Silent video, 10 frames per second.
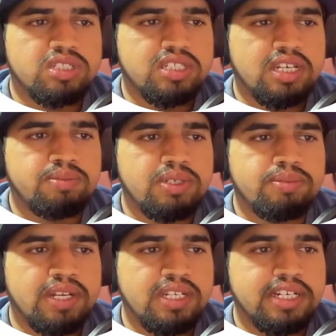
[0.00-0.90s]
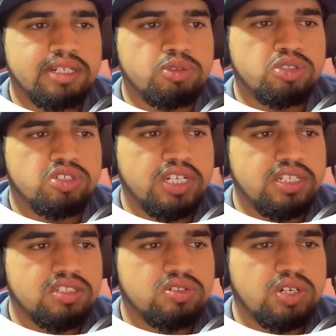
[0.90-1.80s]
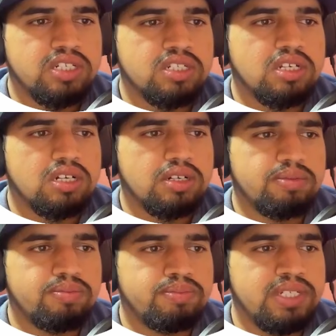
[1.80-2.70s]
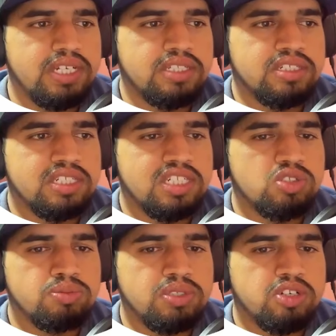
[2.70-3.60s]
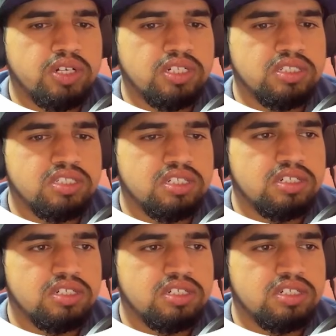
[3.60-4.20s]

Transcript: It can be many attributes, right? So I think B and C should be the right answer.